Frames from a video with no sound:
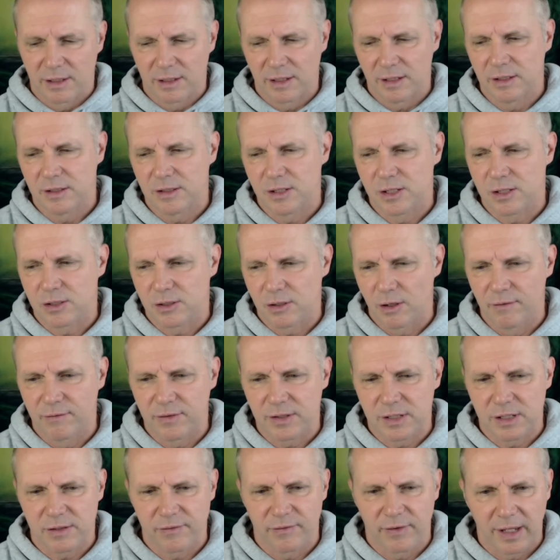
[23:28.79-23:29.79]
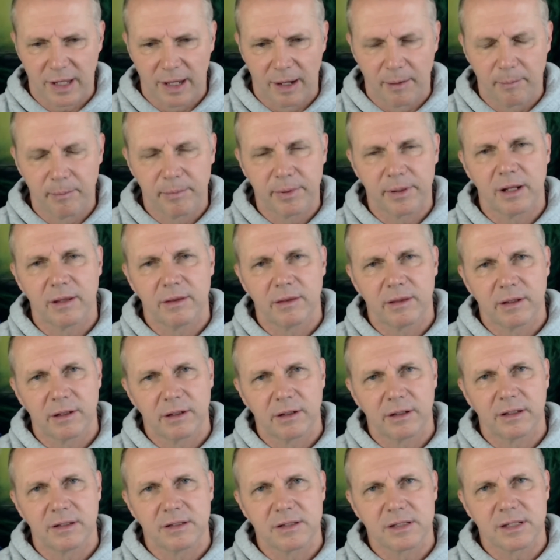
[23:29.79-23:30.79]
in service of a company that
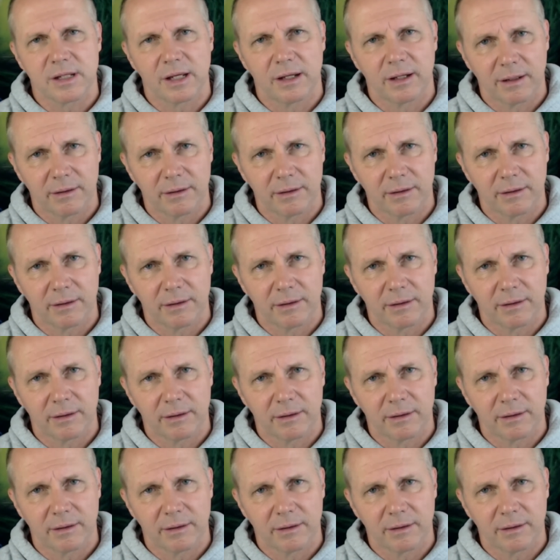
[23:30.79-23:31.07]
is,